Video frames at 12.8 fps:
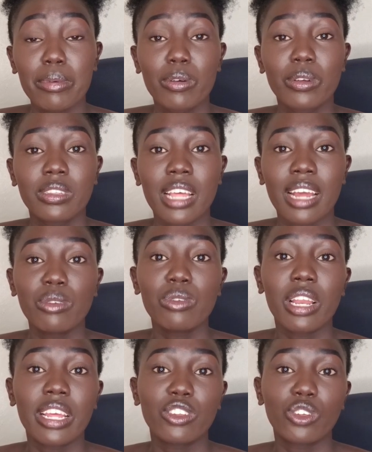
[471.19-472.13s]
because that
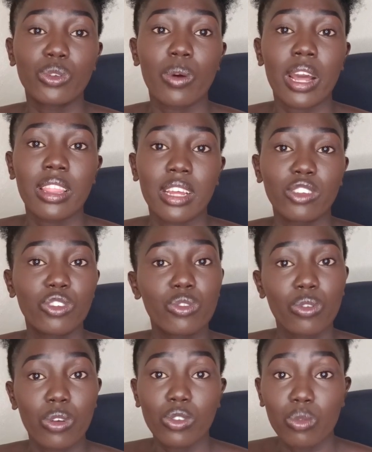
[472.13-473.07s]
will ensure that you
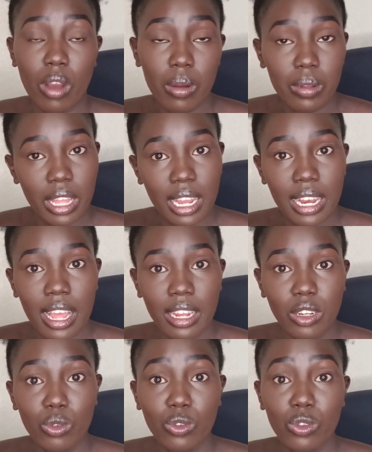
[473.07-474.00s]
do not work with a
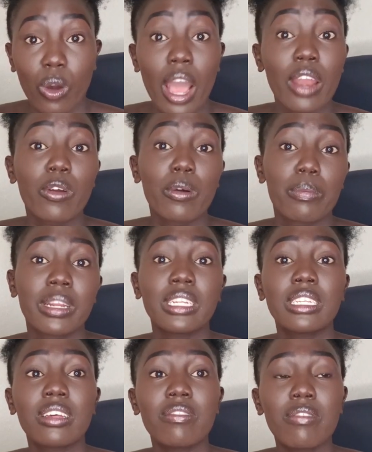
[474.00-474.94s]
client who's so
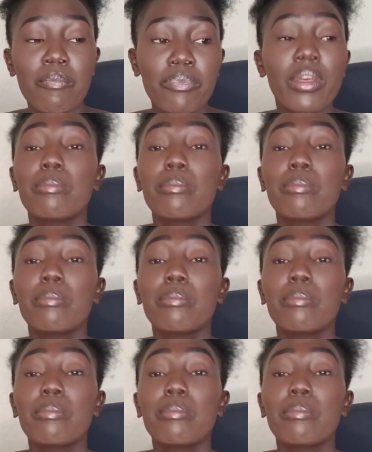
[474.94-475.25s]
uncooperative,